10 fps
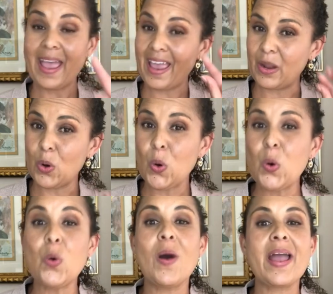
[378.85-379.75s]
and
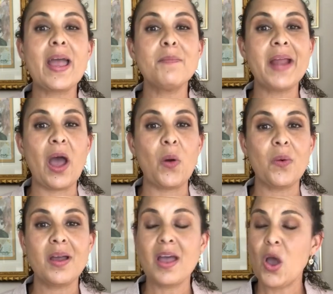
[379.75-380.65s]
who I am now,
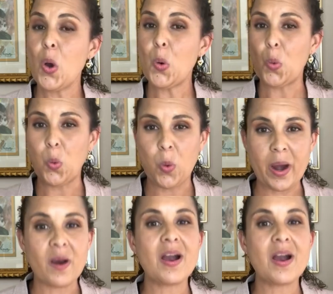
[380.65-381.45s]
where